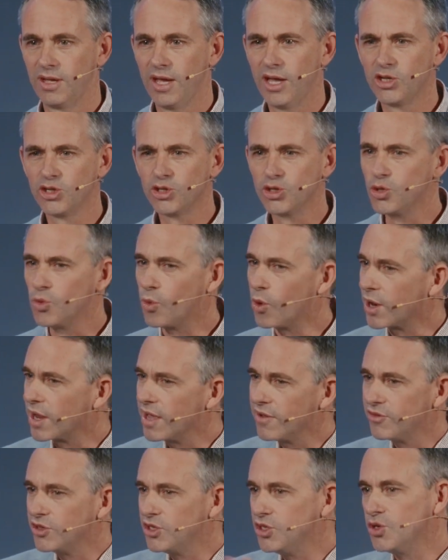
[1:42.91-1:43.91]
and do
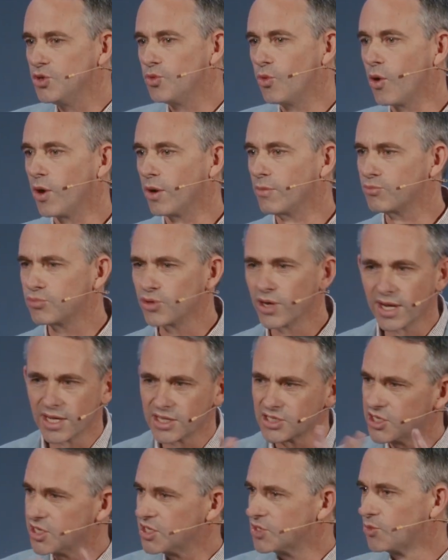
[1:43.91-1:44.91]
whatever you want, bring
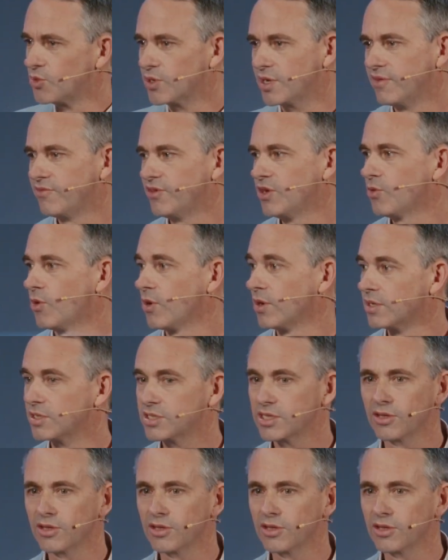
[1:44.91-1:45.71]
us into whatever you want.